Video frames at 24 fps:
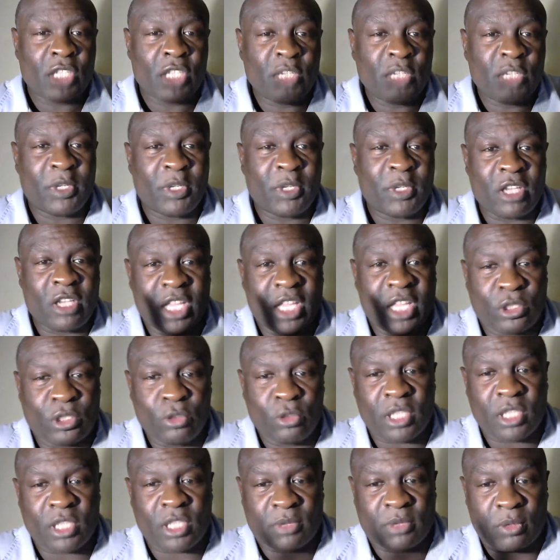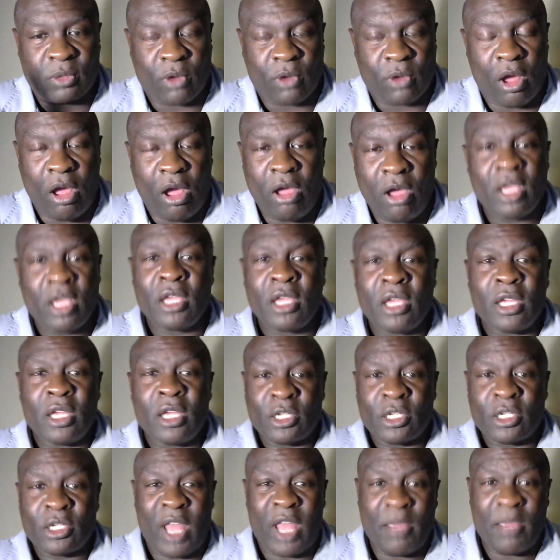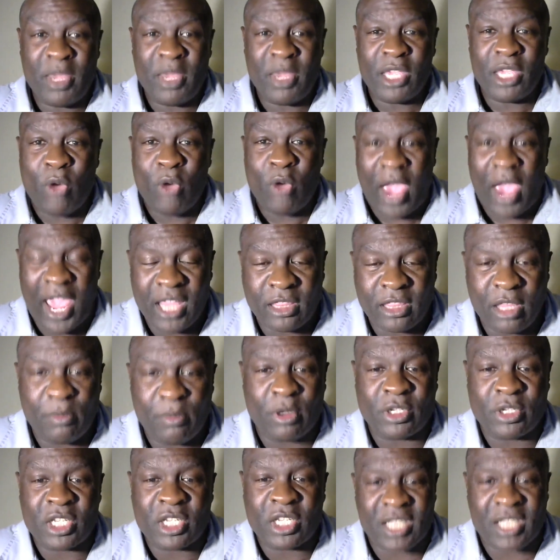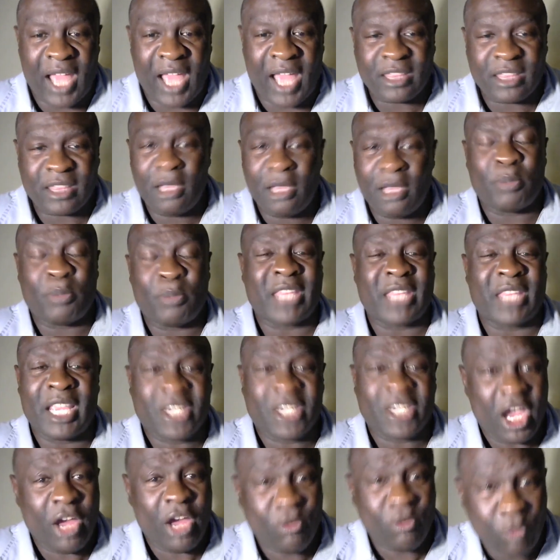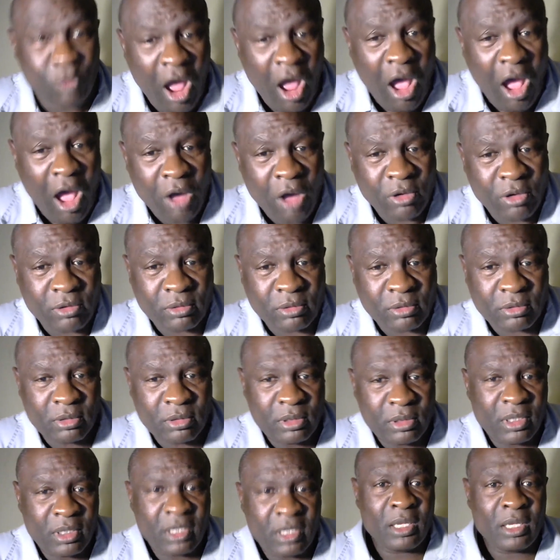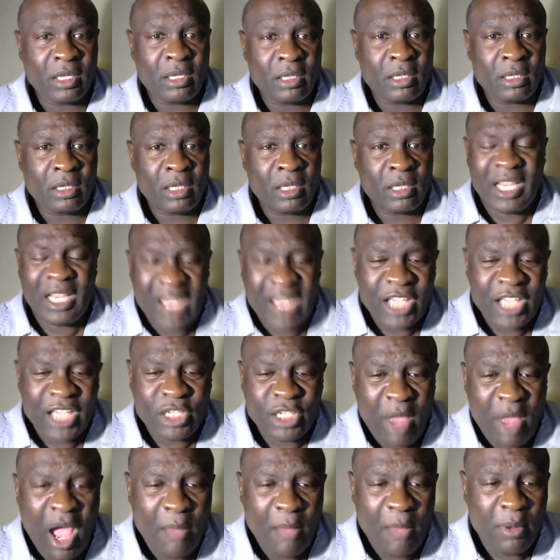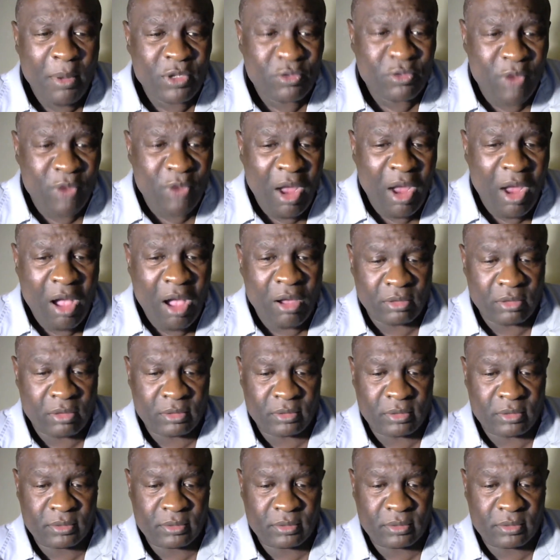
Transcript: just because they do something wrong, do that mean you hate them or dislike them? But they done wrong. Elijah Muhammad was wrong.